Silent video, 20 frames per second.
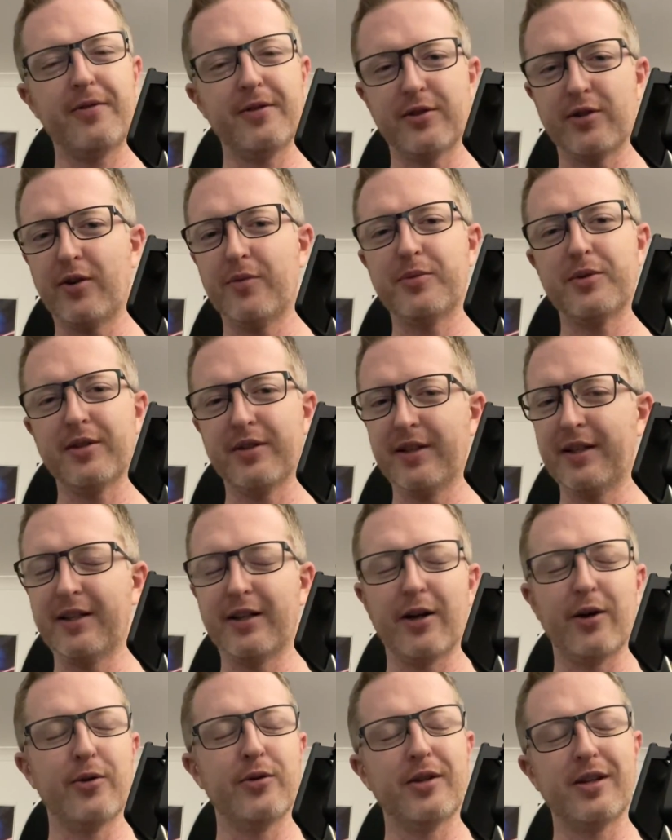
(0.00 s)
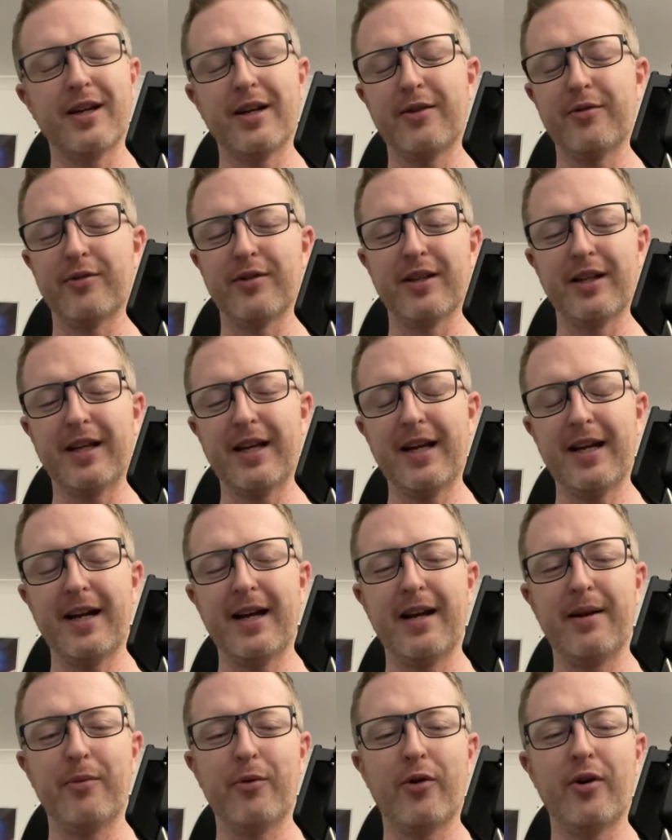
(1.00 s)
It's obsolete now. You can't really get it
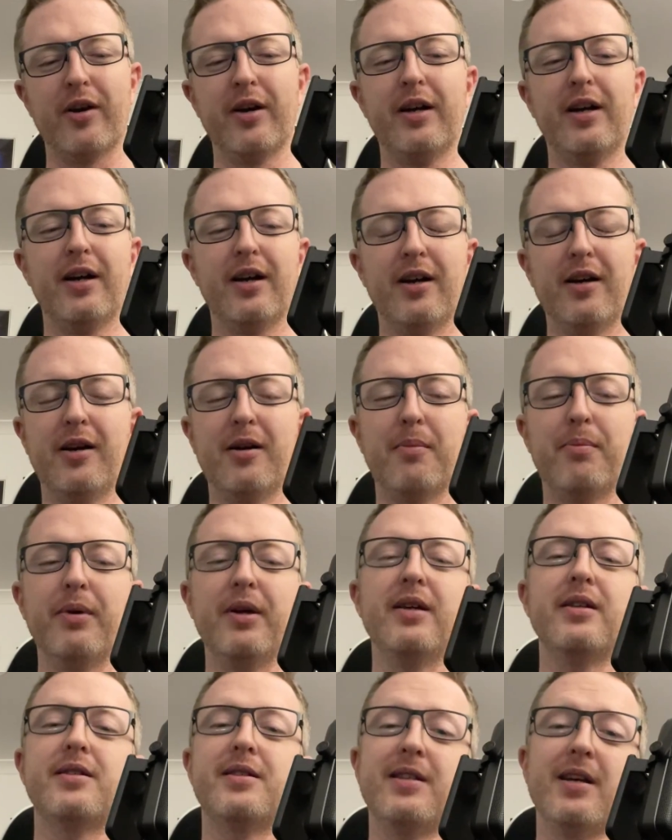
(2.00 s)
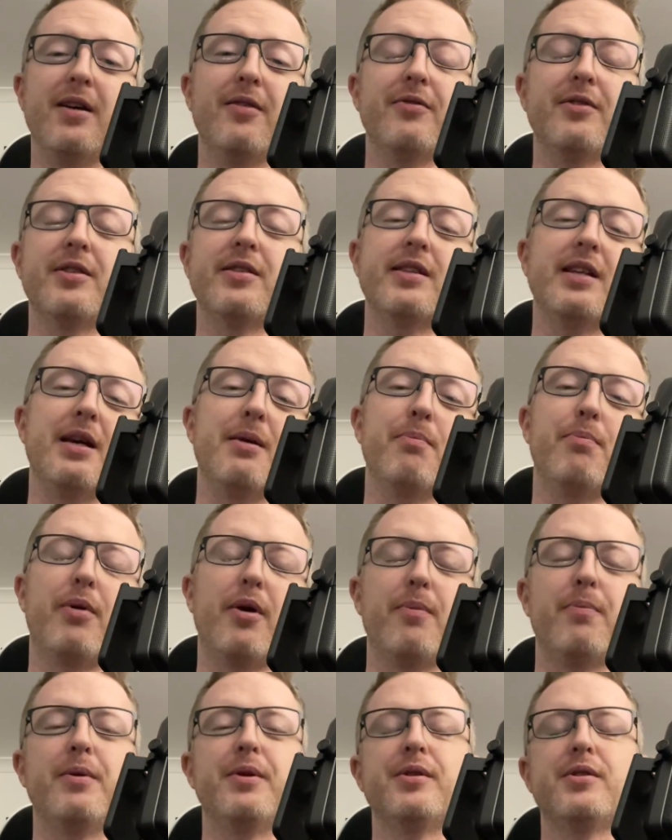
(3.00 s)
anymore. But it served the same
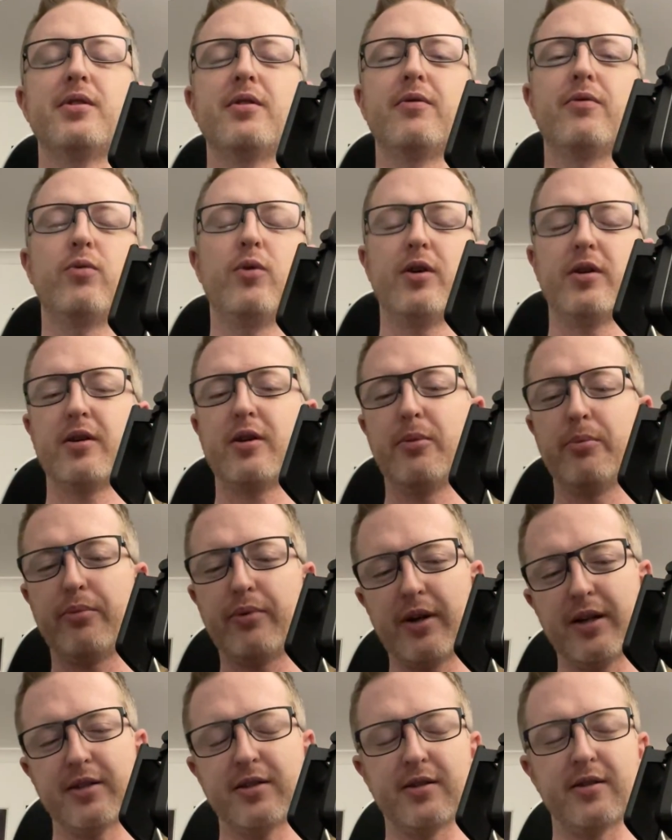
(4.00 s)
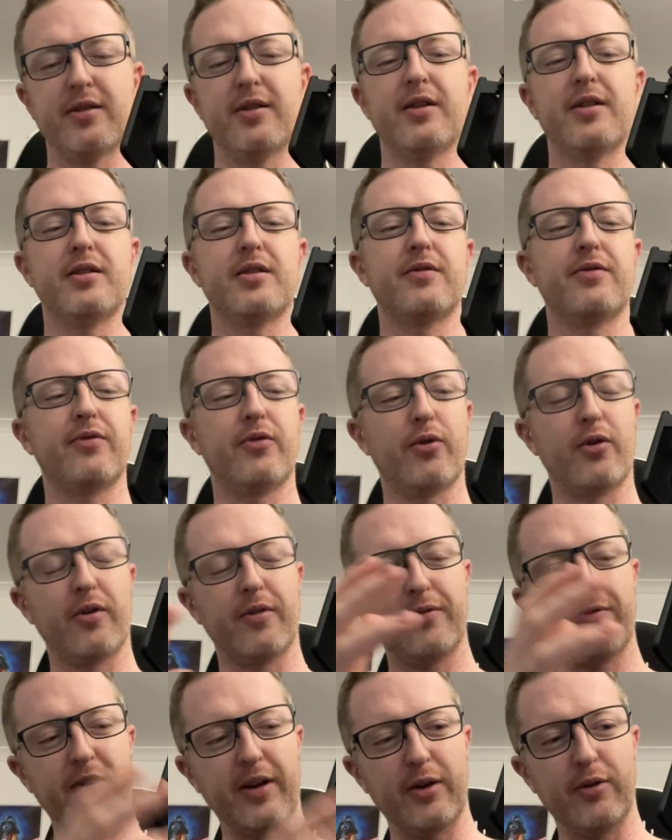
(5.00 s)
purpose of what Compressor does
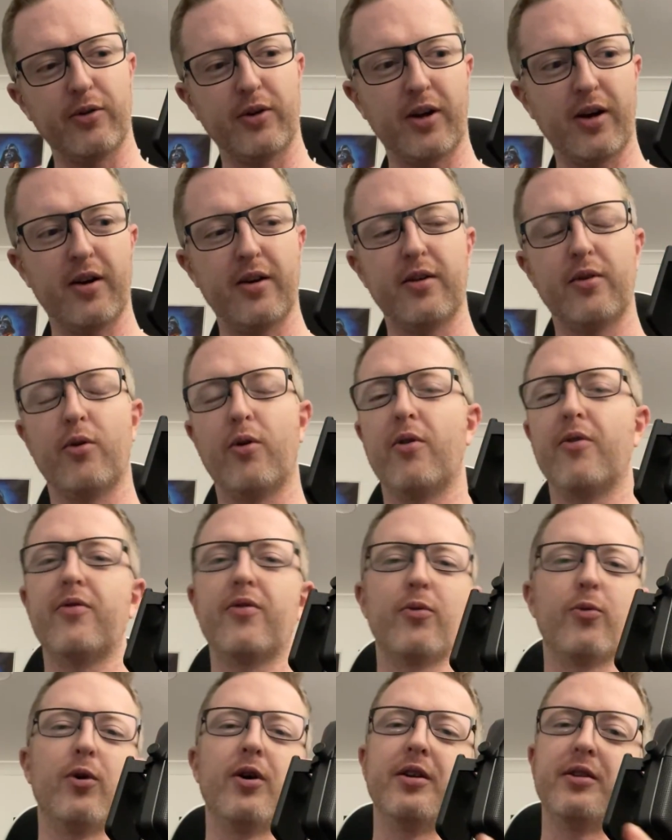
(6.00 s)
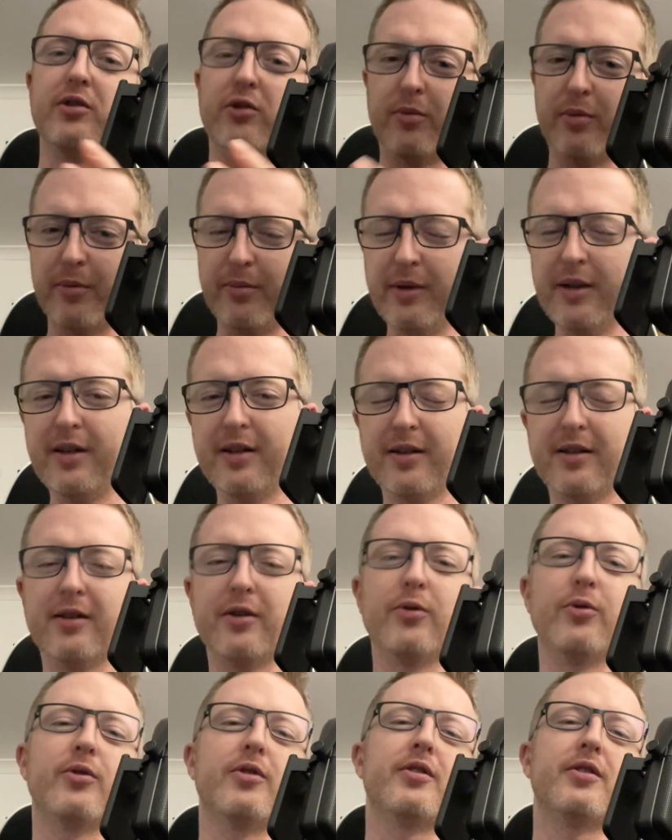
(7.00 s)
for Final Cut or for what Adobe Media
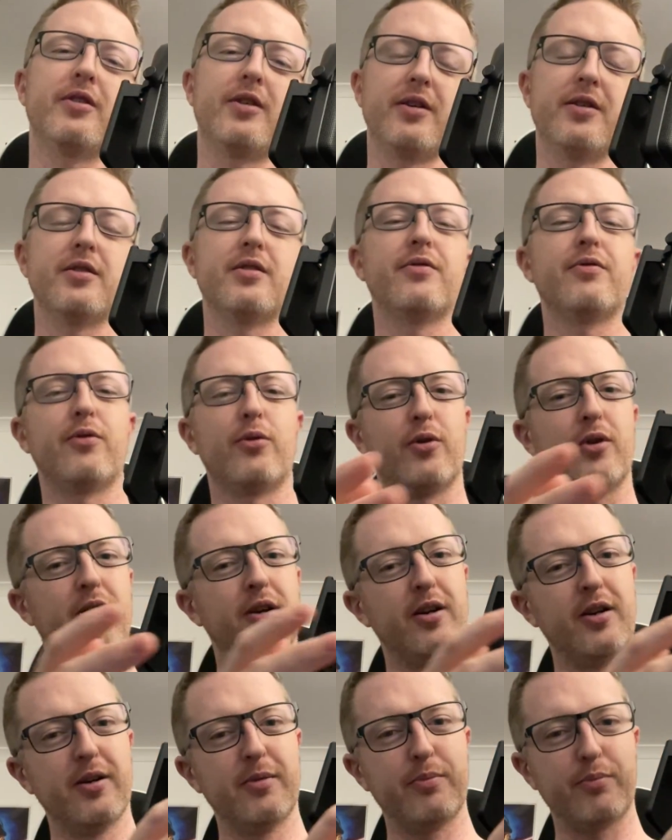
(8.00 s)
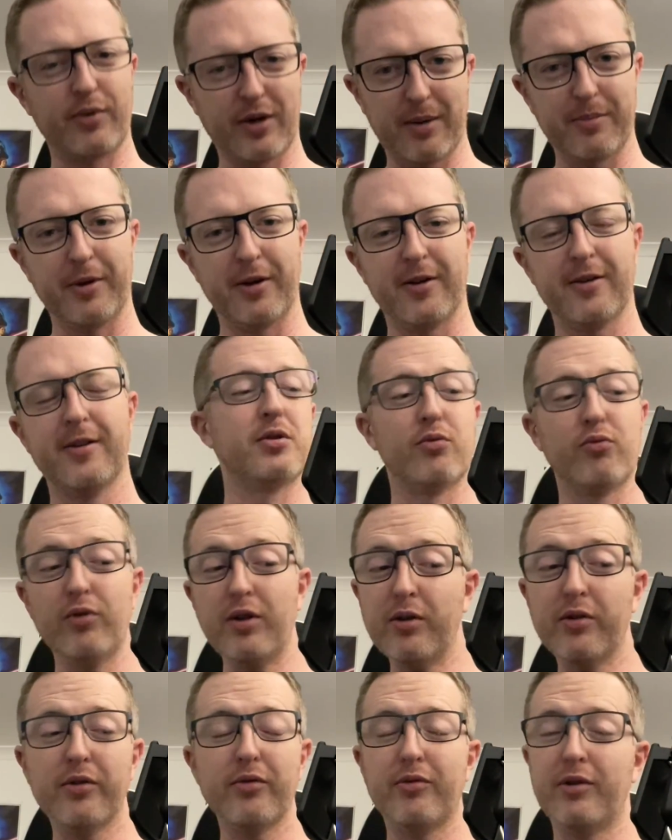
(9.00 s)
Encoder does for Premiere. It's a
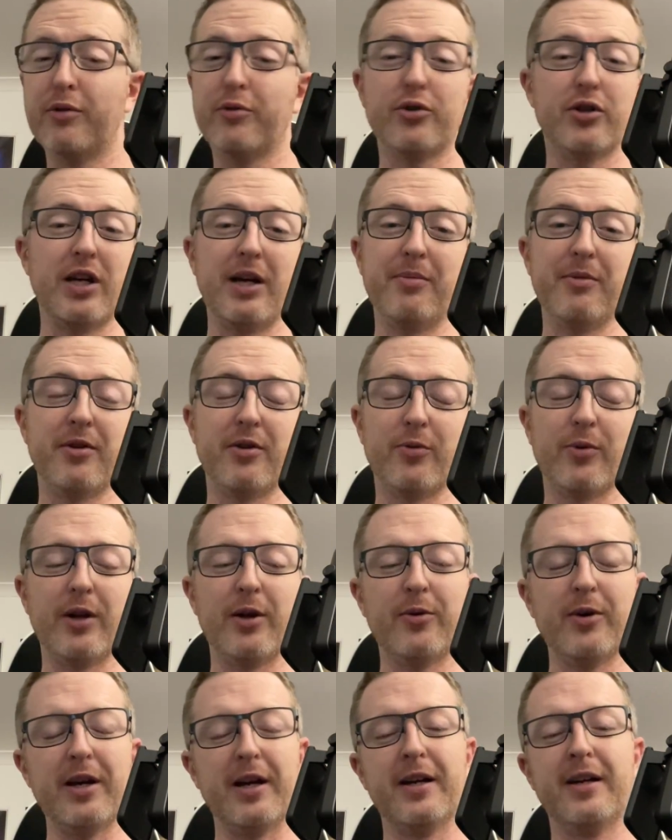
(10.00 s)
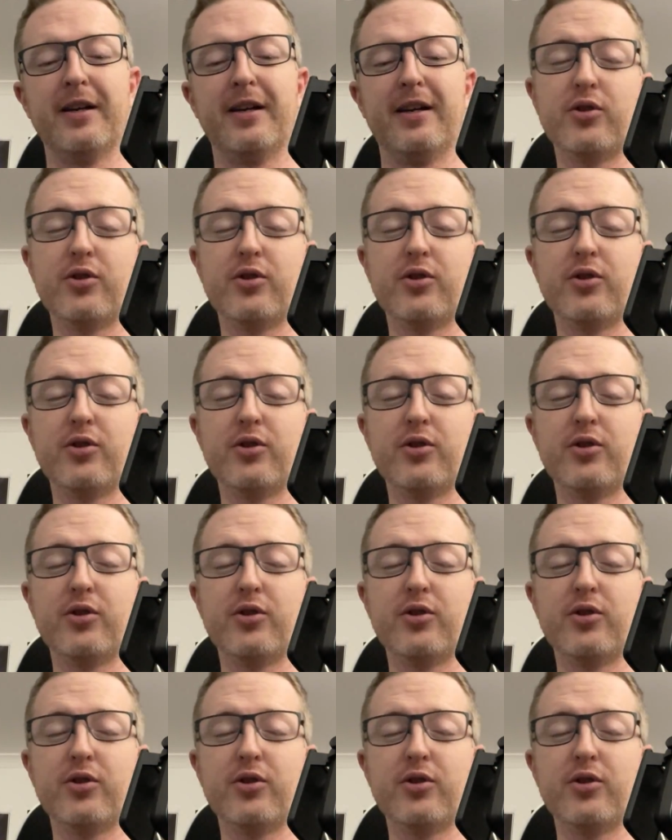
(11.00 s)
real, real shame that it went away.